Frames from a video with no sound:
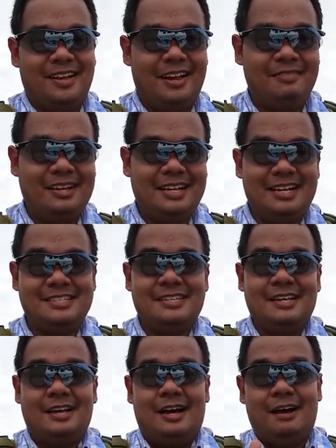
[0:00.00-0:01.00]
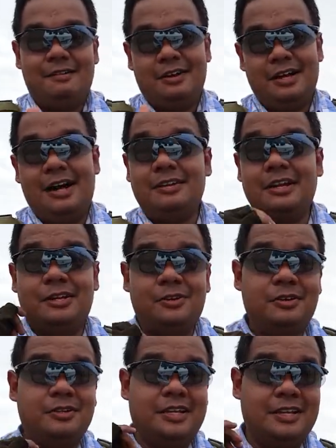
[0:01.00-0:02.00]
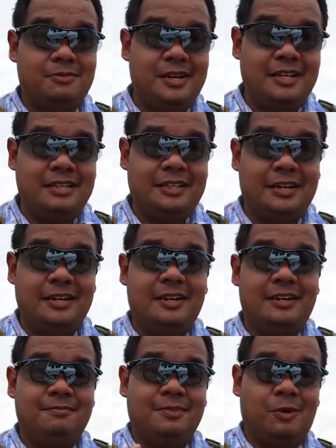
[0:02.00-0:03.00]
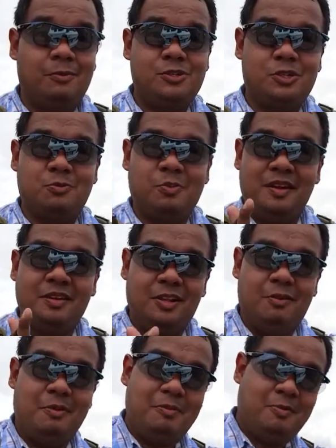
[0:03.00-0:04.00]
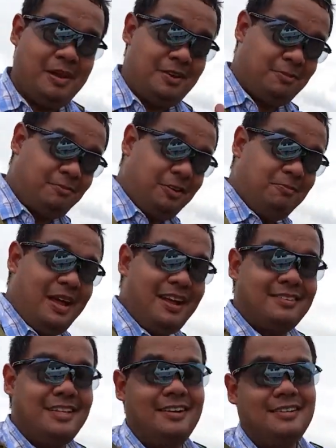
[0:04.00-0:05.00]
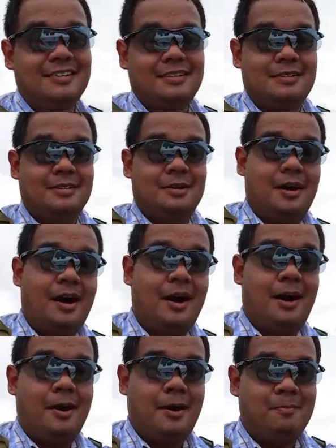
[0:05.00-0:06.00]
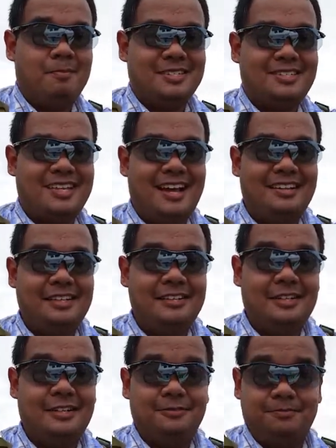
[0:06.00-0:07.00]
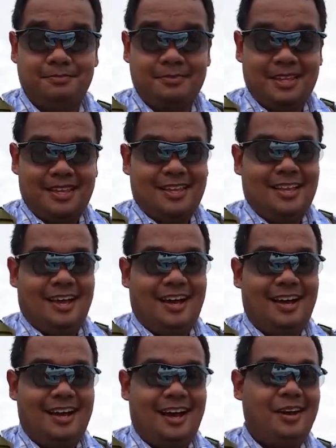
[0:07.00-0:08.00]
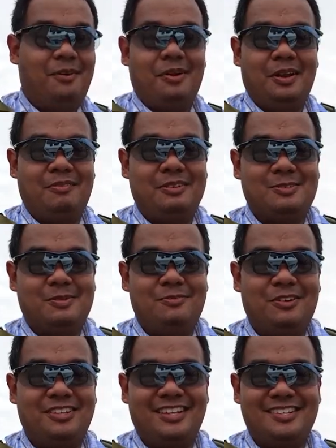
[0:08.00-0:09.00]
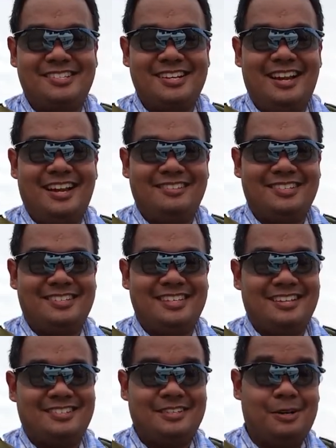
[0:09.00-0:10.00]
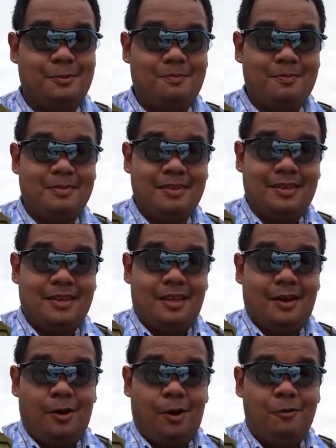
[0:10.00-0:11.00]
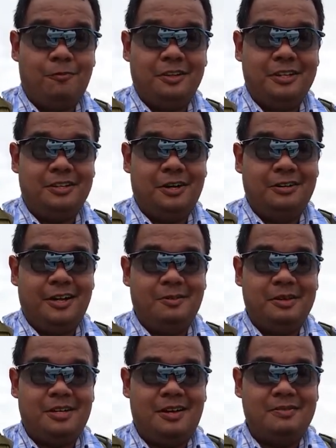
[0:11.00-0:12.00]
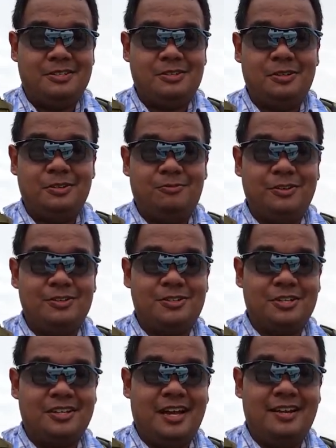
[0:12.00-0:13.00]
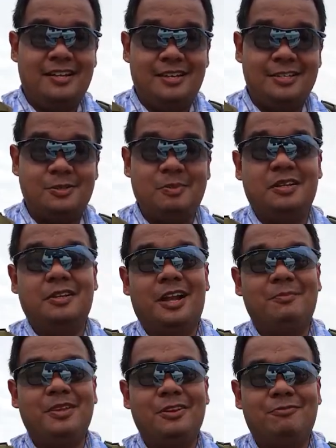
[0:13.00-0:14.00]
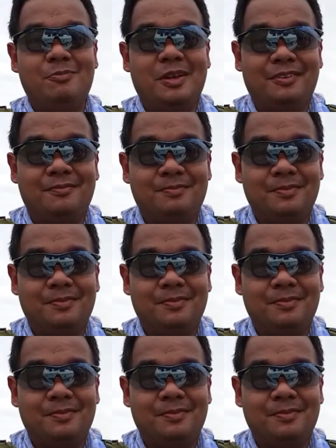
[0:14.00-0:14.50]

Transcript: Anyway, guys, I'm going to out there and go and get ready here. Wish you could bring along with me back in the field back there. Um, but sadly, though, uh, I don't want to risk my phone getting shot out just yet. So Hopefully, though, that'll be coming soon in the future. And uh, this has been a little update for me.